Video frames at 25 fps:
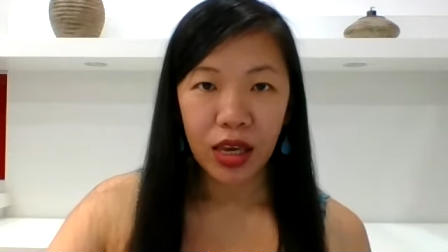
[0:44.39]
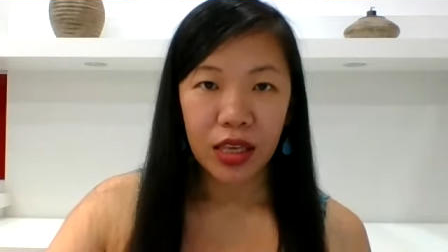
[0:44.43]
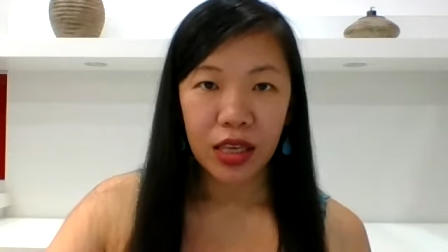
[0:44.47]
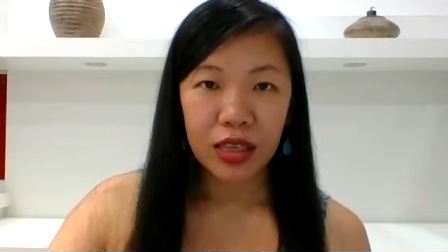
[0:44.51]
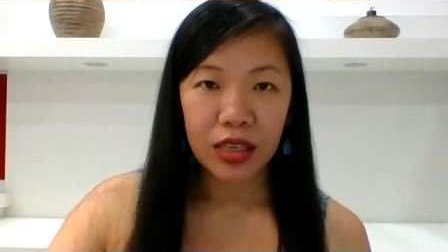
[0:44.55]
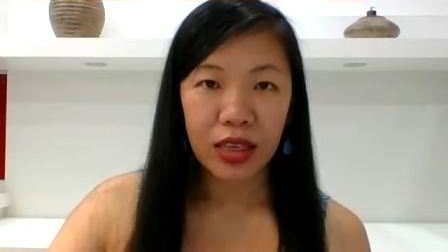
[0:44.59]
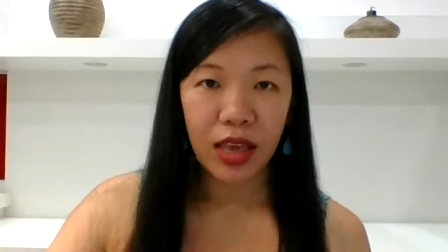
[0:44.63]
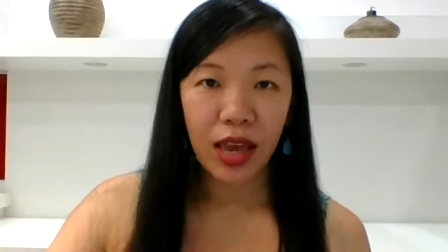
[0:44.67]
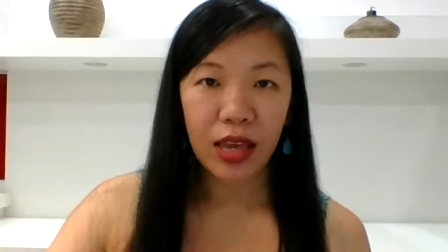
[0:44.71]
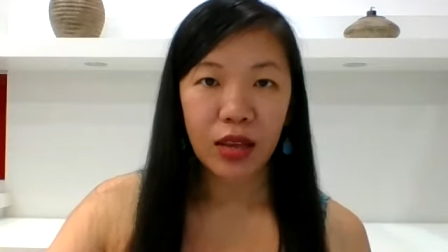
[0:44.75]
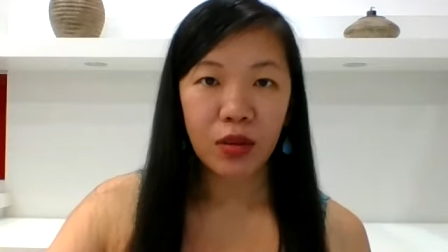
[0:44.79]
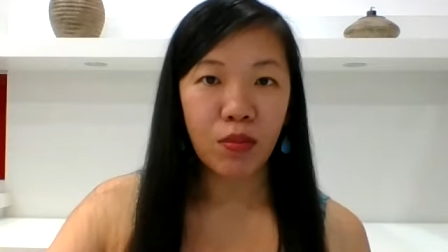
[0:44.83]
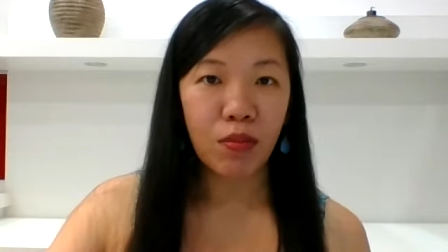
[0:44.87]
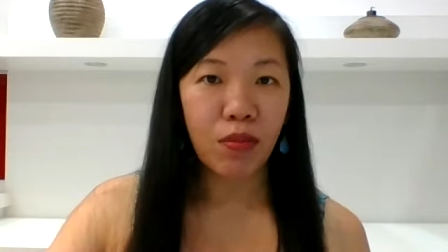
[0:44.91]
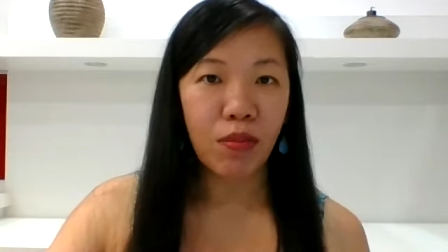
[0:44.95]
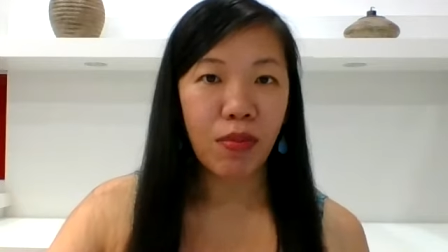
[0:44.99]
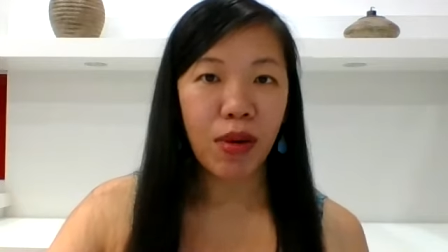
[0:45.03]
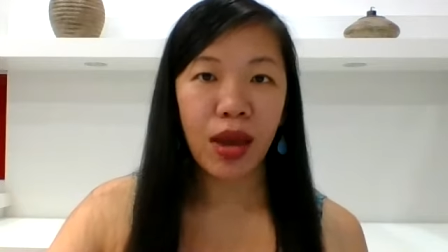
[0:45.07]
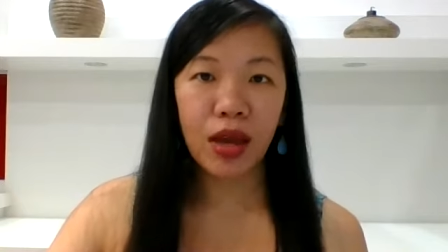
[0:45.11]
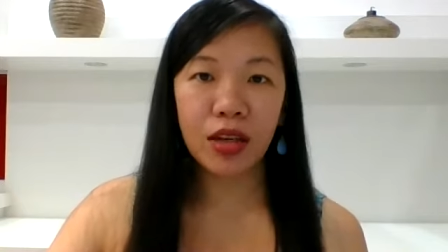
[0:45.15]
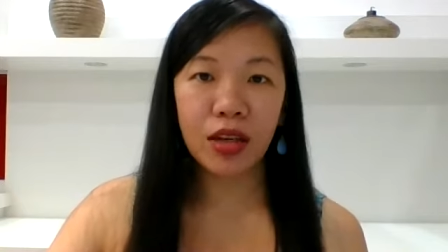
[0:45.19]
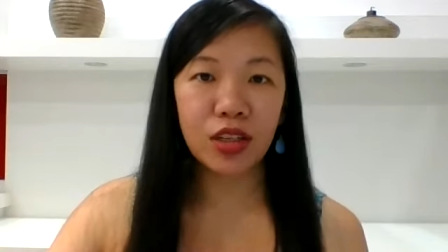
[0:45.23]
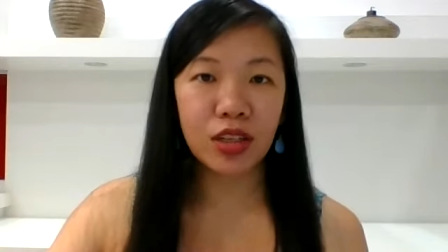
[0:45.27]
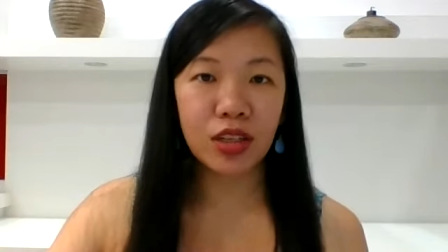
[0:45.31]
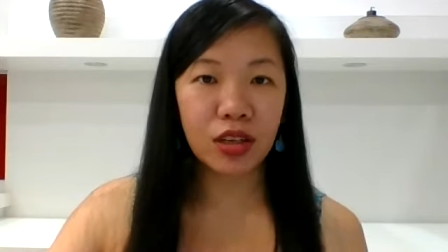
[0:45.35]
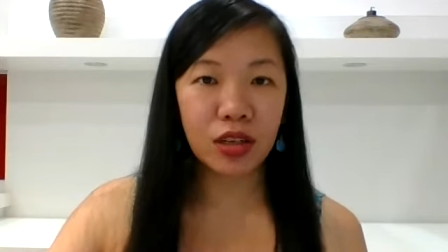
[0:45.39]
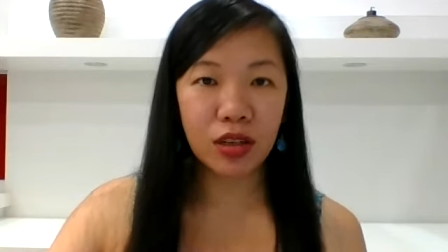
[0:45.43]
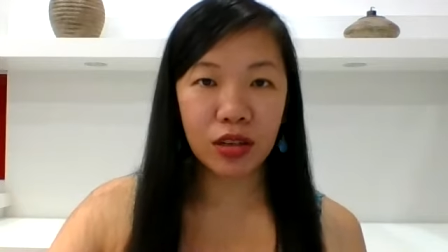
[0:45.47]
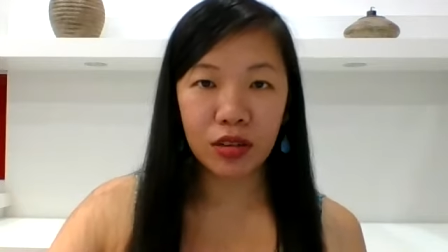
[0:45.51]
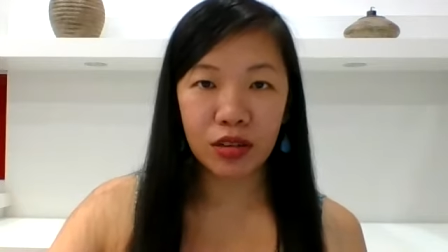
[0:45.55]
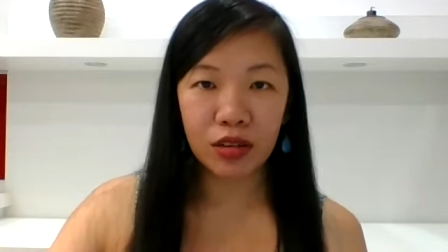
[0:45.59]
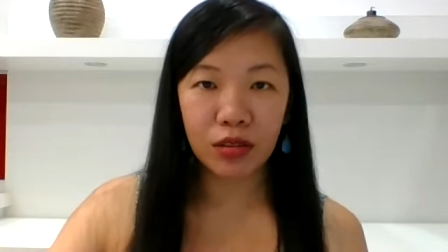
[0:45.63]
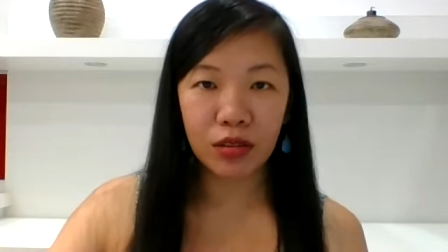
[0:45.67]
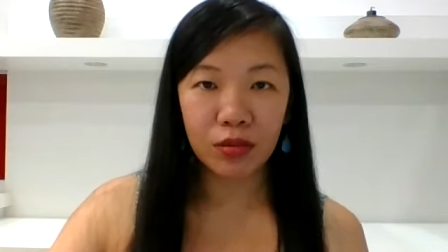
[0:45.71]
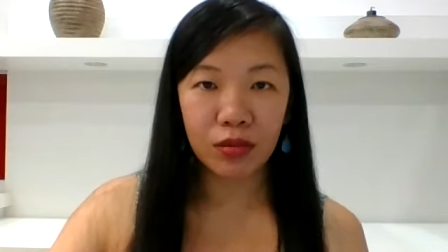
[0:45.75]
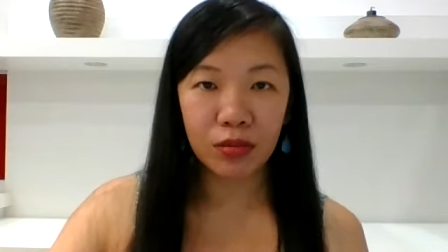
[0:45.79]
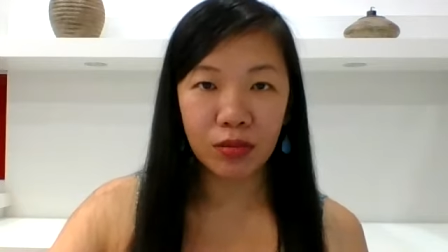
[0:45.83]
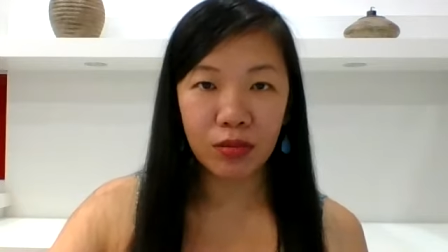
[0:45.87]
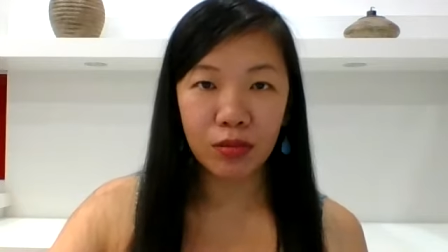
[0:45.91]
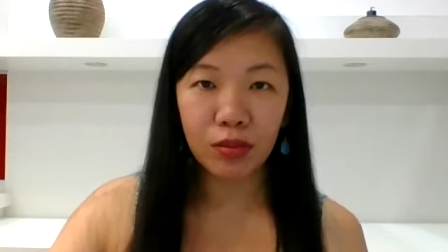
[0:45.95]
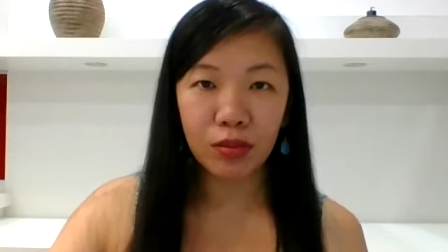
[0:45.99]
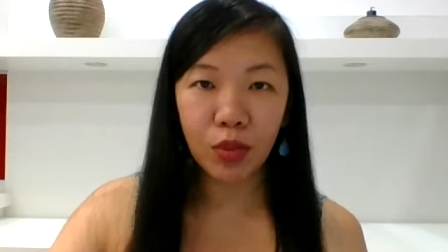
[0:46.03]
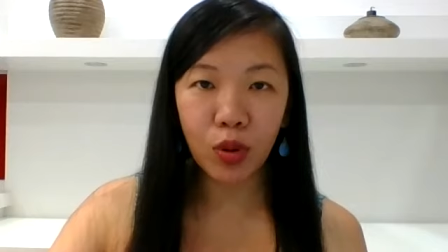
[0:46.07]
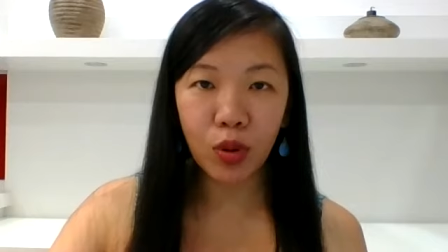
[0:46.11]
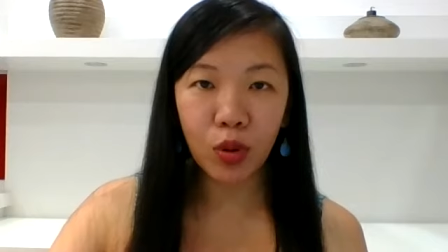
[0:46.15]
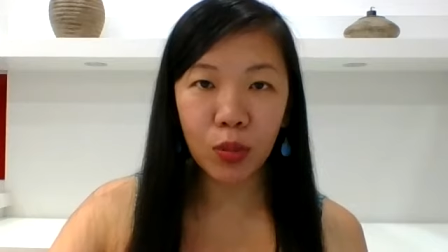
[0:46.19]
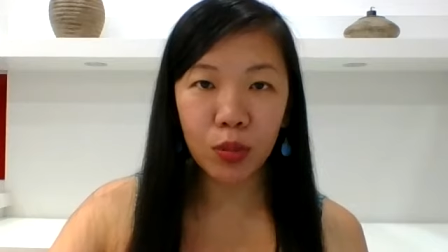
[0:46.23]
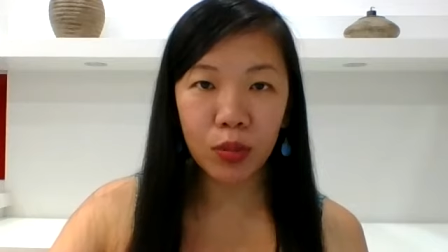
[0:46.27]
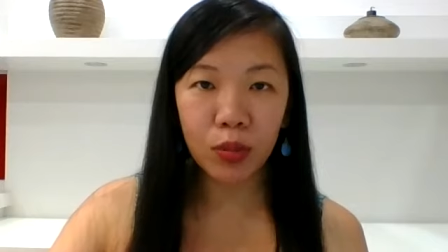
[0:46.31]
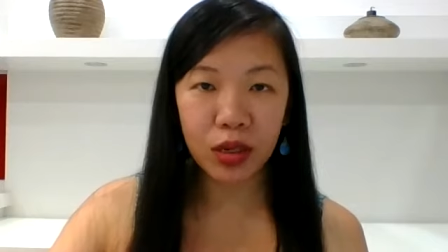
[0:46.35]
that magical
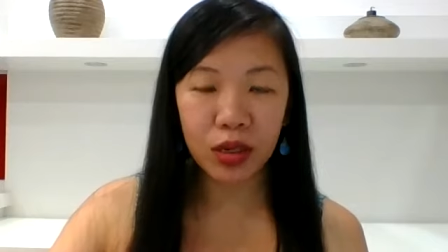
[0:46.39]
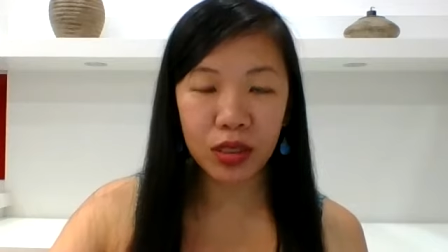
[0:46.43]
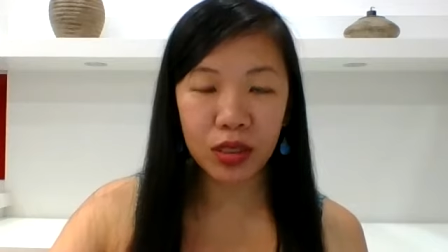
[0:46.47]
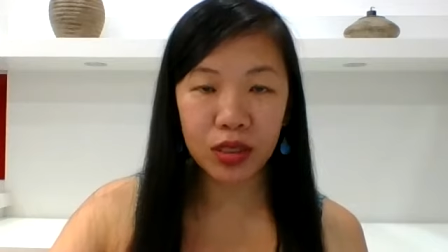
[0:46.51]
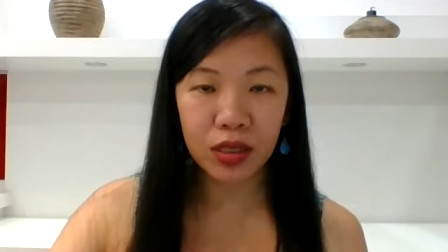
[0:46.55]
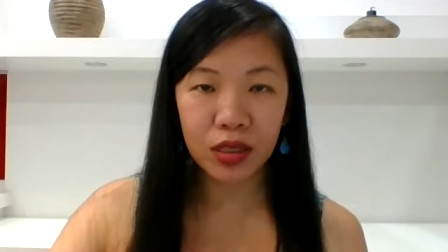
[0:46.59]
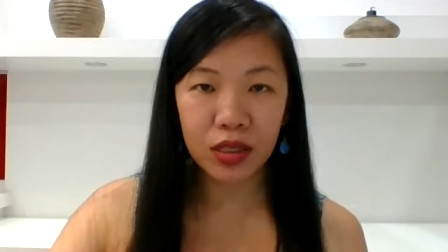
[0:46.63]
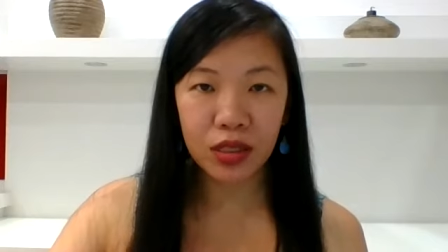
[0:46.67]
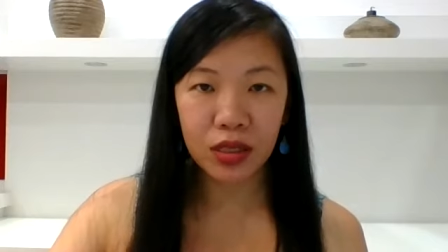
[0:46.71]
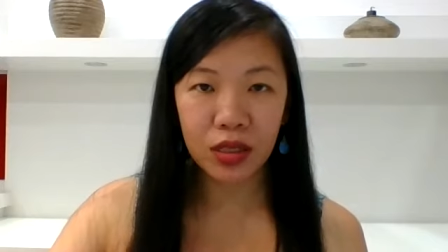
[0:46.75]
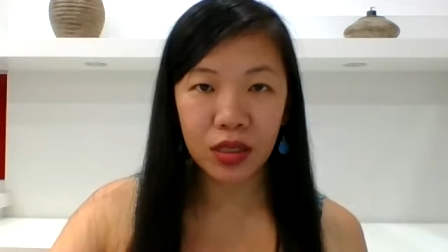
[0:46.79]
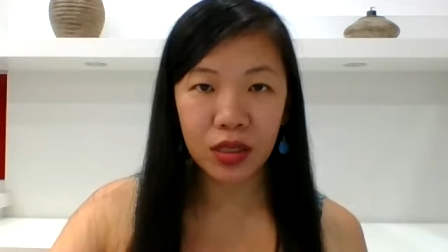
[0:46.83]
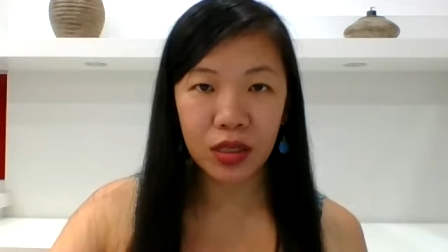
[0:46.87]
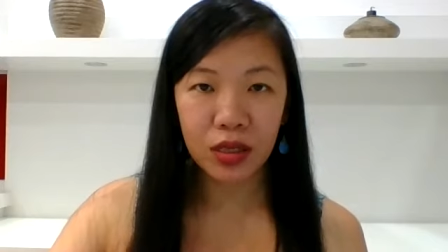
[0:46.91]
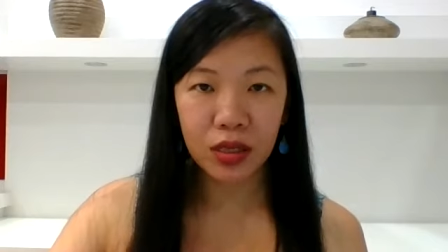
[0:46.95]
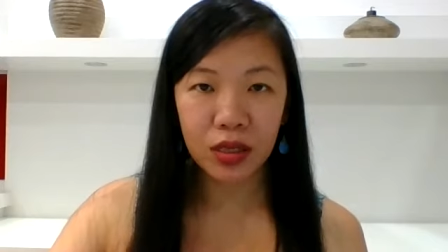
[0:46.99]
moment.